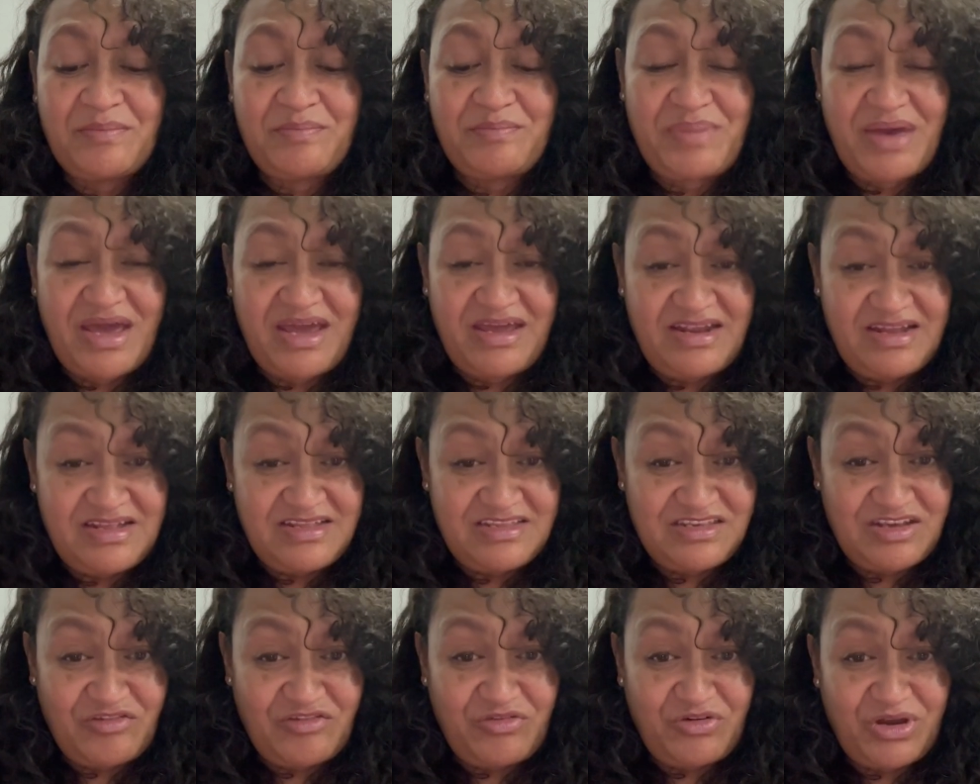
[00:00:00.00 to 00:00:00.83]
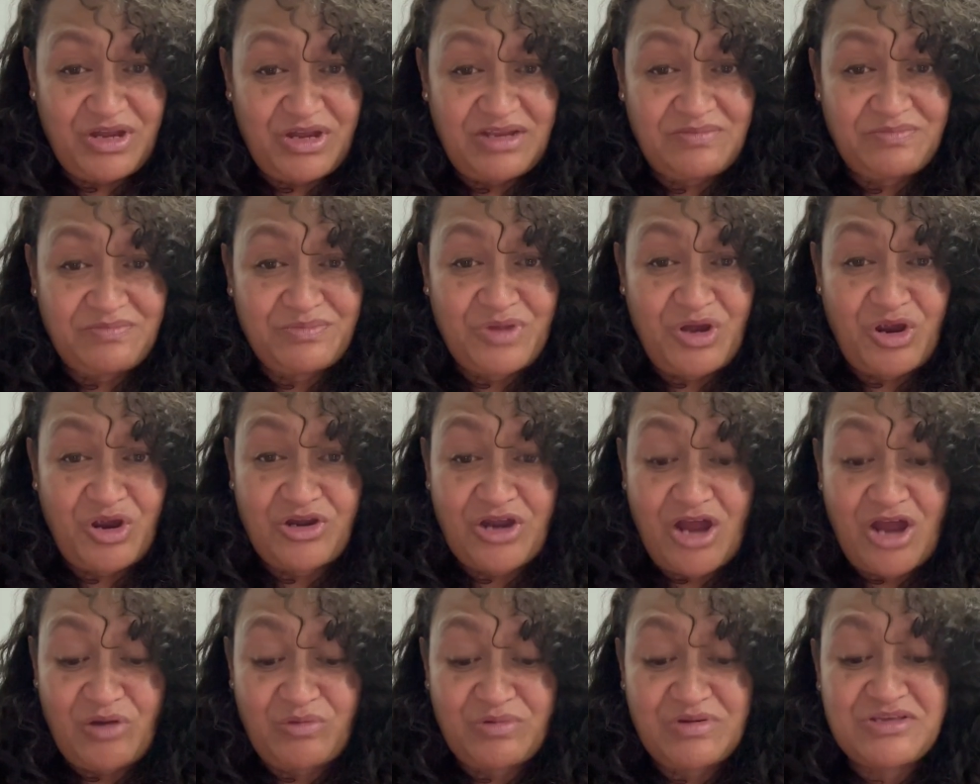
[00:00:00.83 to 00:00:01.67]
Pain and suffering are
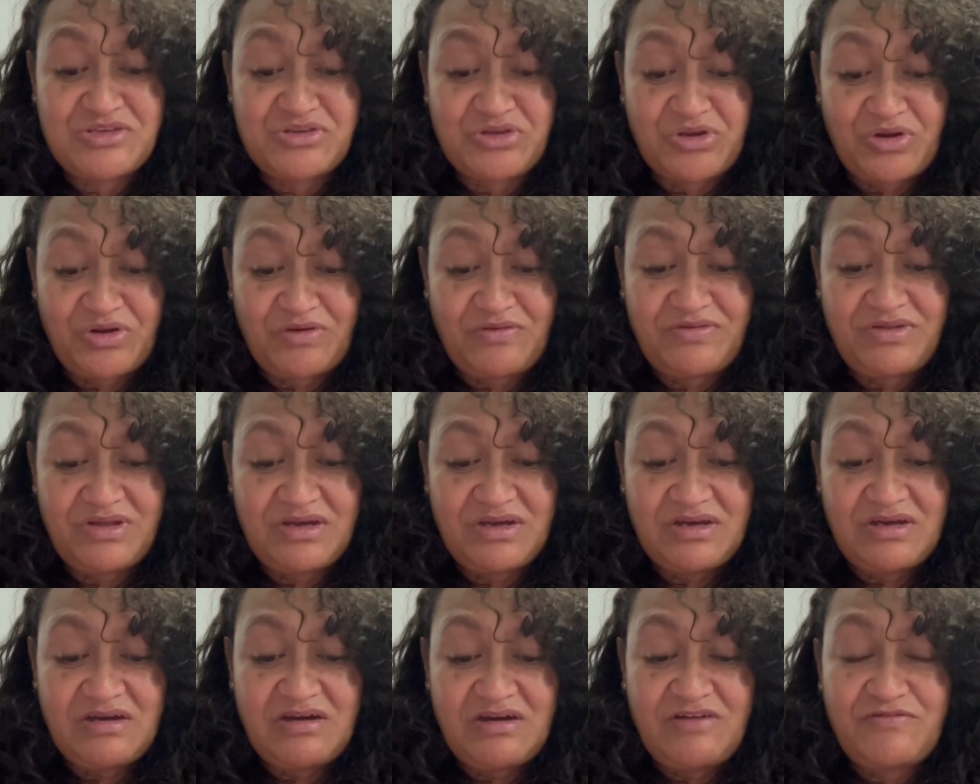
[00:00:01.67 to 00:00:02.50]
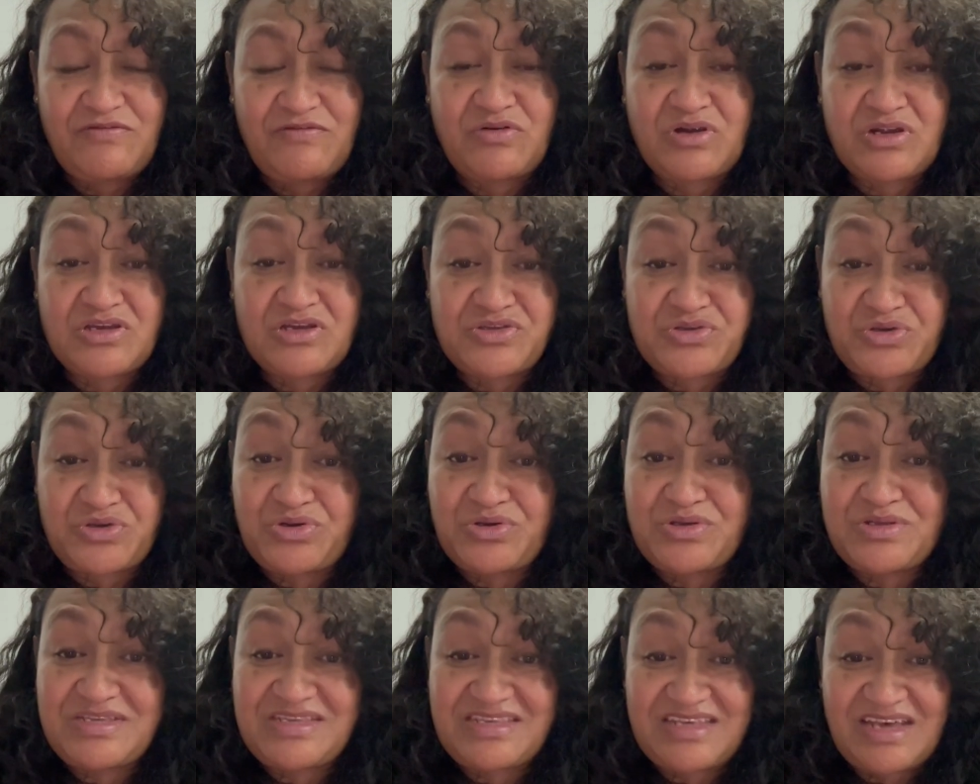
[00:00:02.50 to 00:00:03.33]
not reserved for a
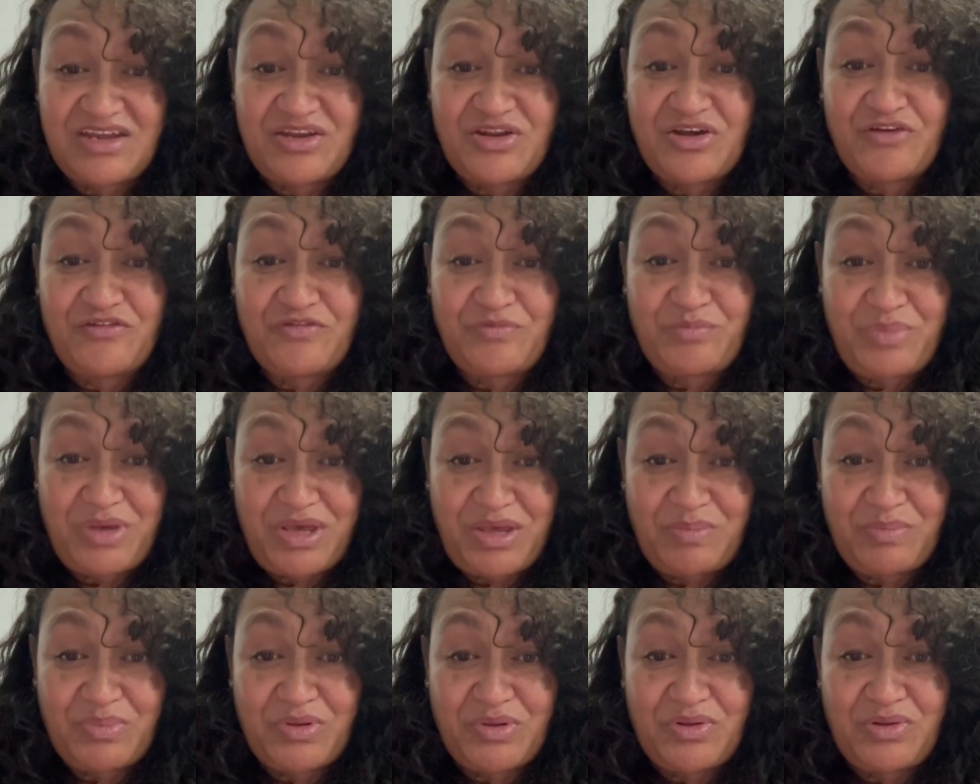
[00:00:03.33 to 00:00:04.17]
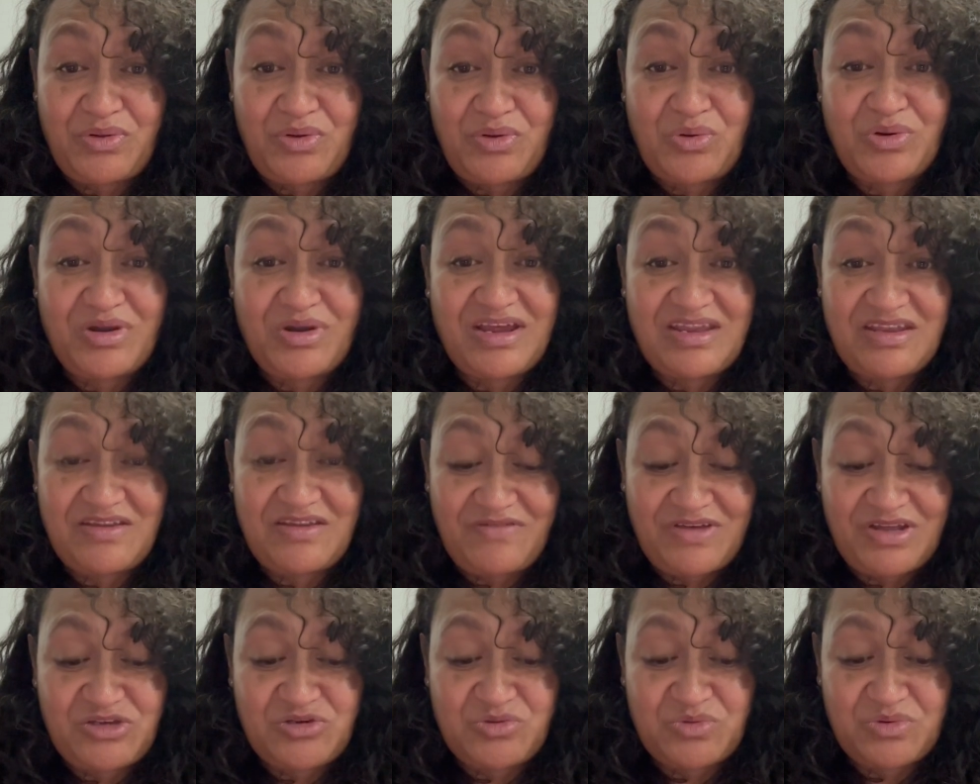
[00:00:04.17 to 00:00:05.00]
certain set of people or
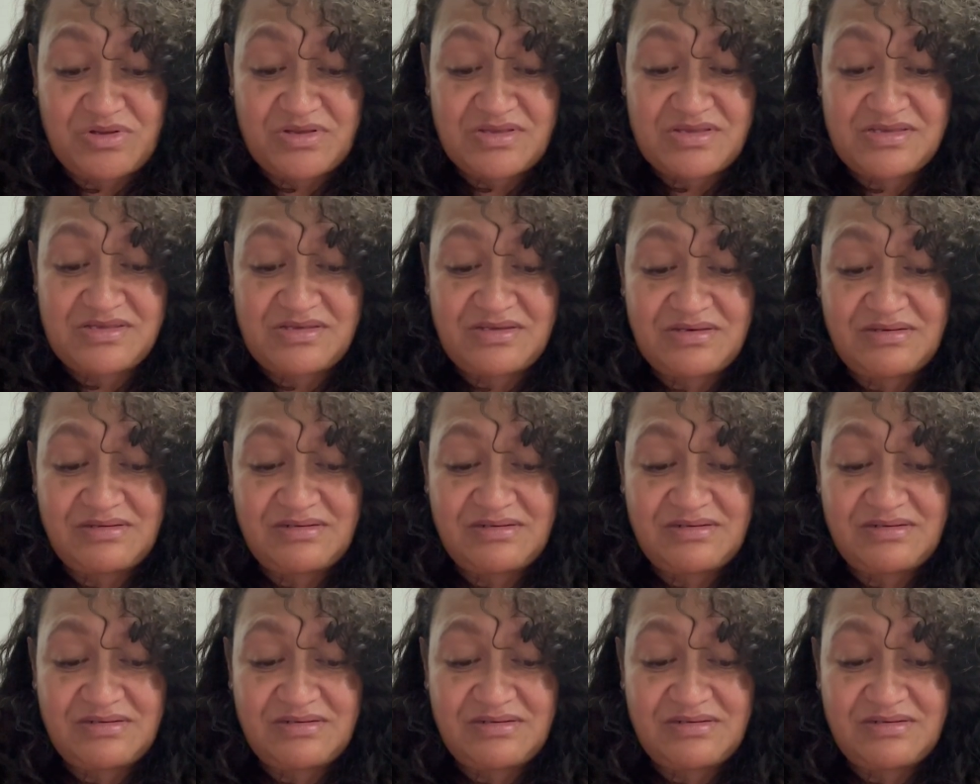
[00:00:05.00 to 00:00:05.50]
individuals.